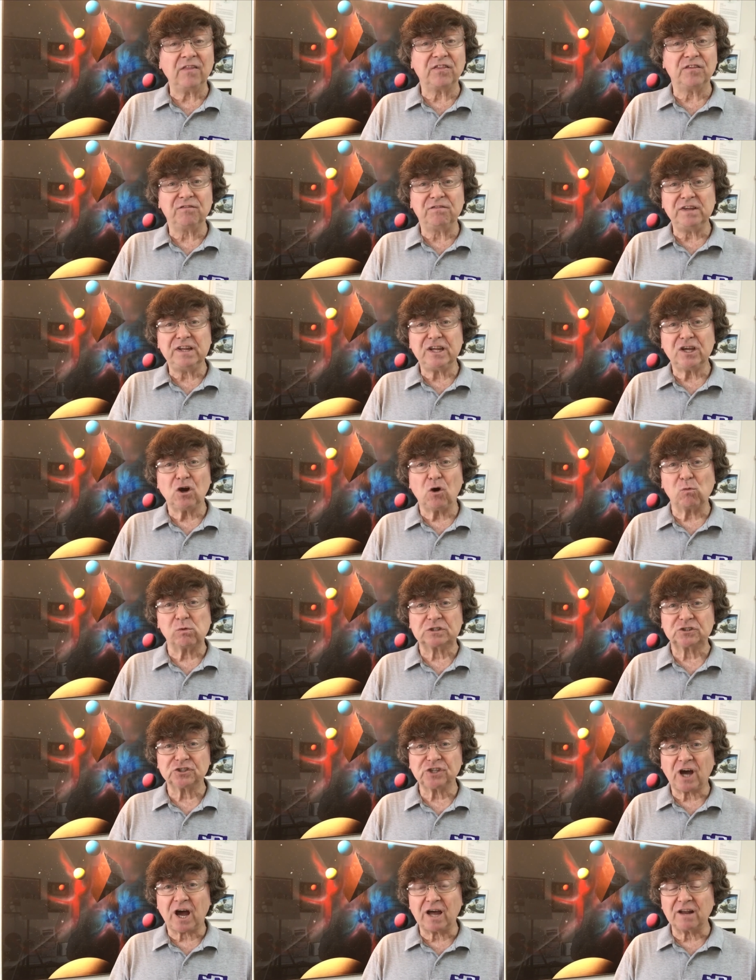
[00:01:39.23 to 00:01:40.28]
The video was
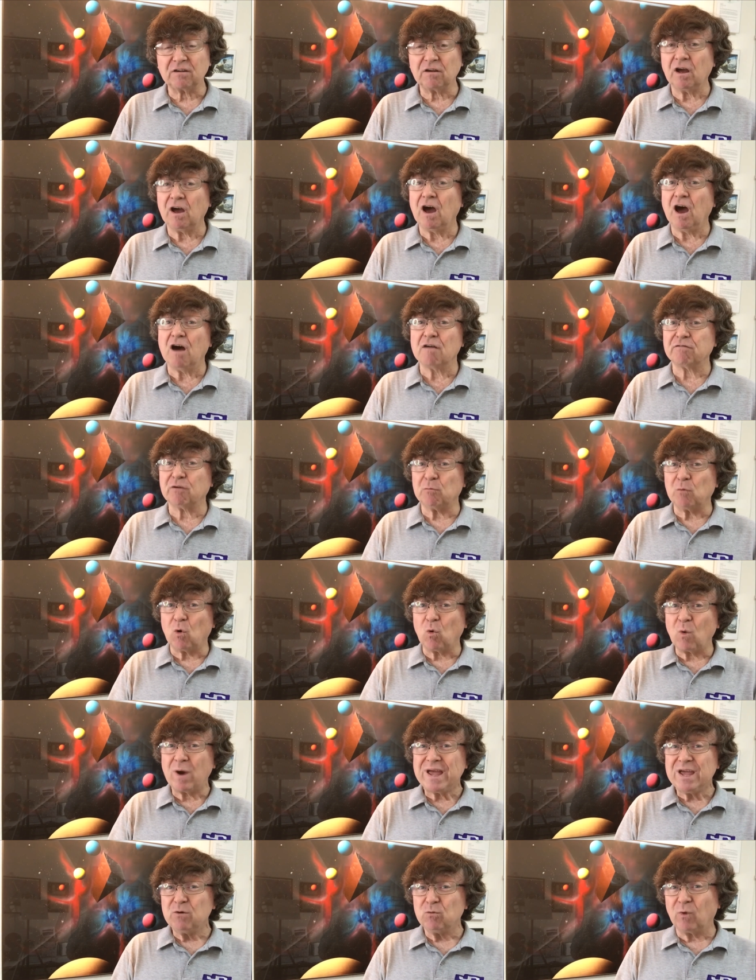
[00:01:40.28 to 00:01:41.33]
shot from
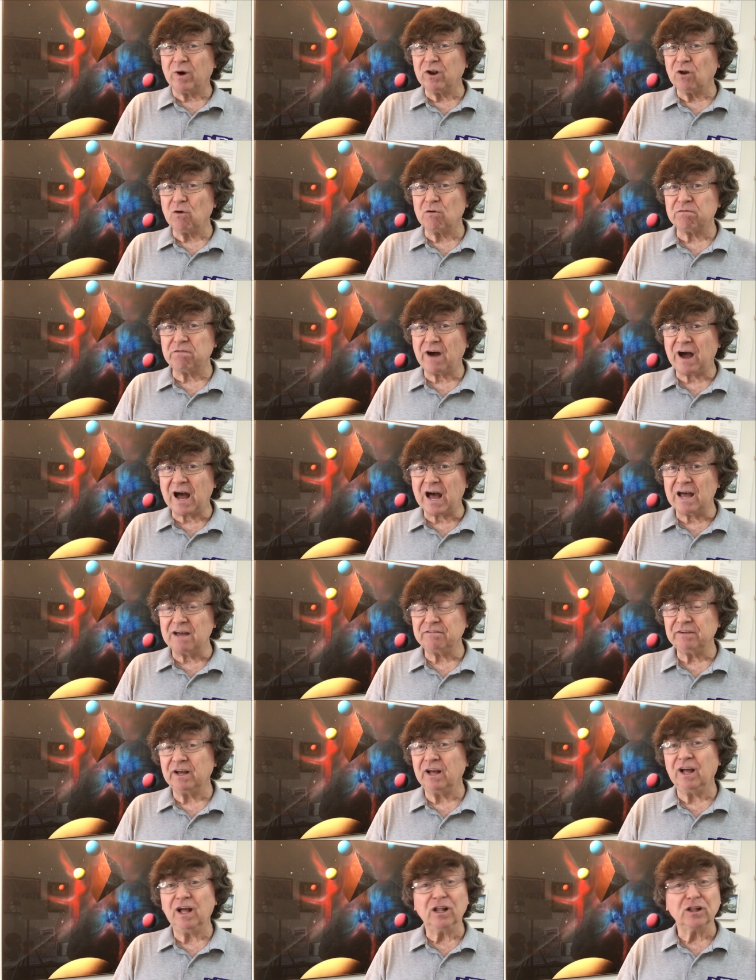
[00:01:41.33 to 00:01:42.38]
Away one oh five
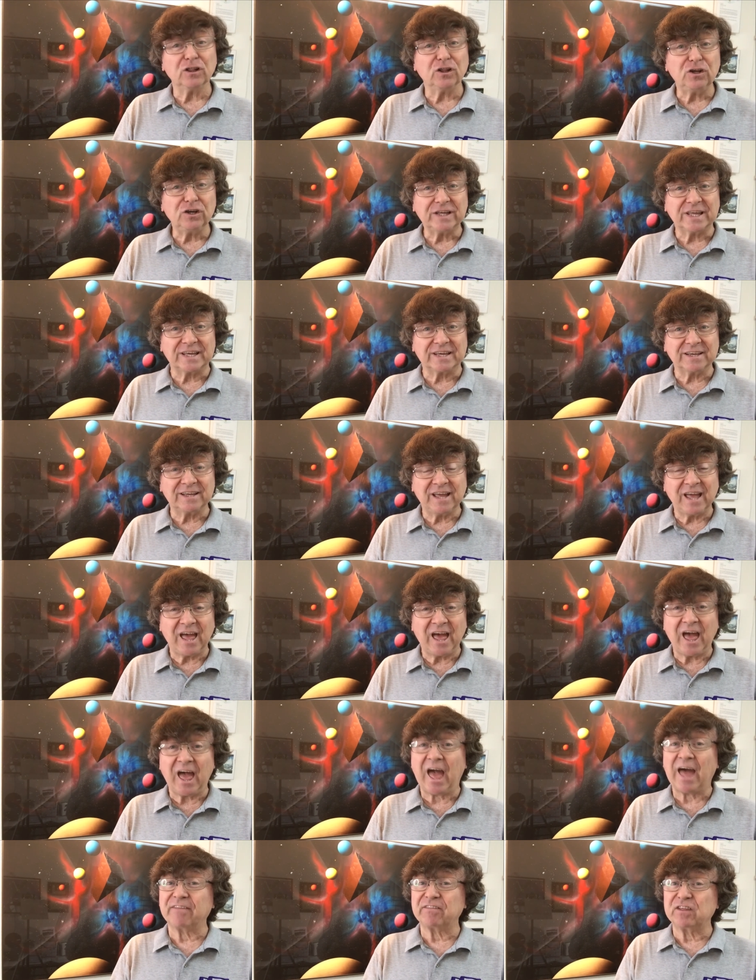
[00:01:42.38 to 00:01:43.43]
looking
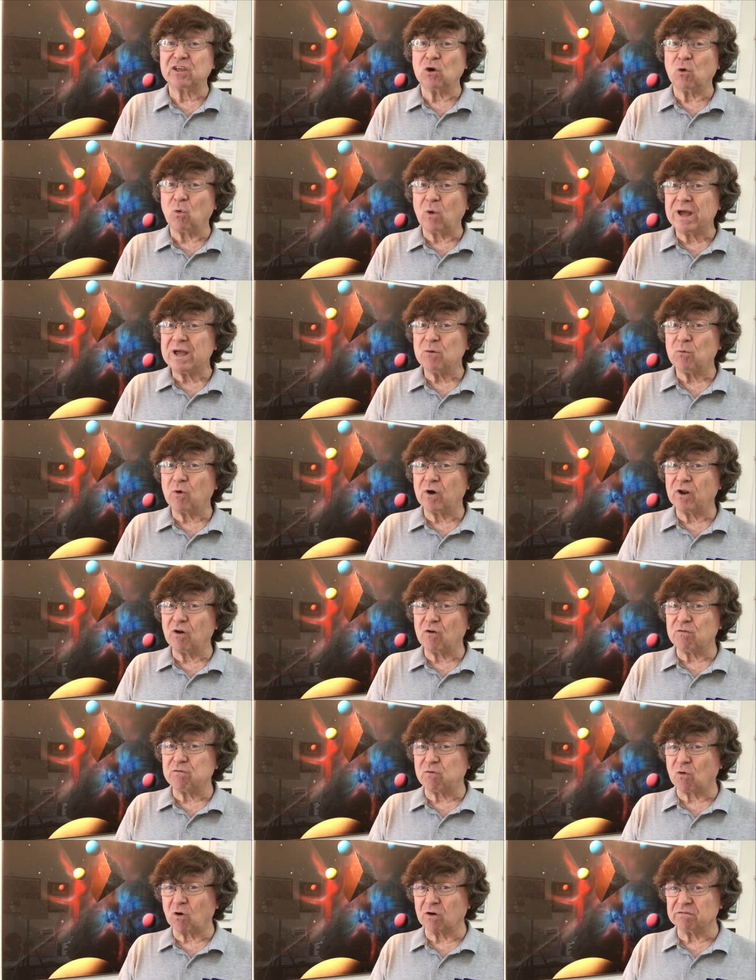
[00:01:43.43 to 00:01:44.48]
at the Away one oh
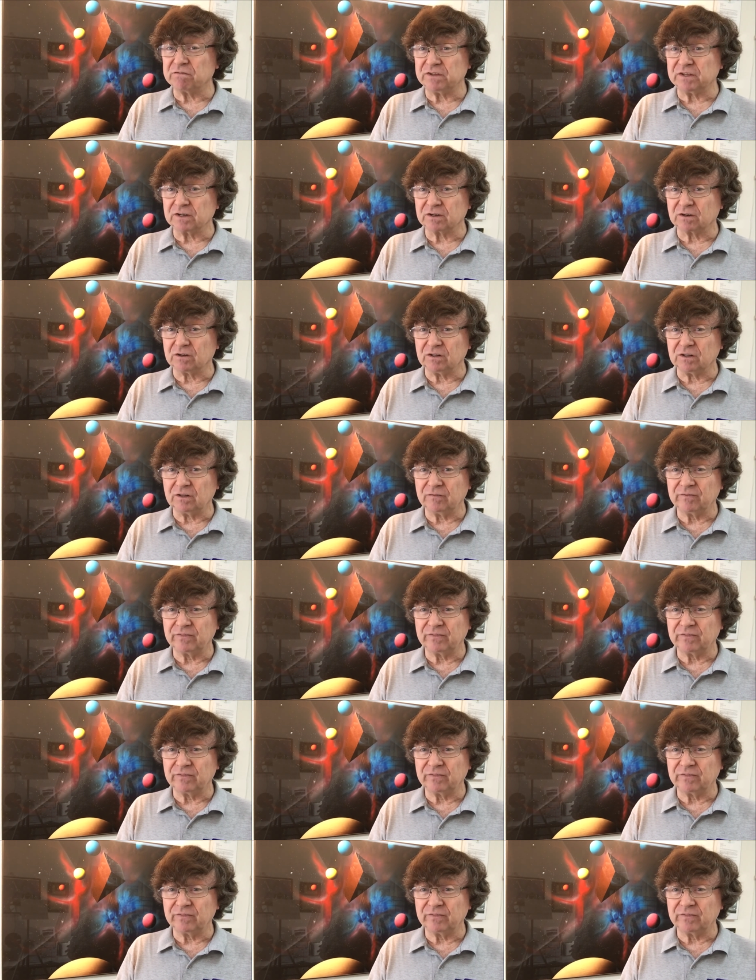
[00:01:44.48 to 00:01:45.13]
four vehicle.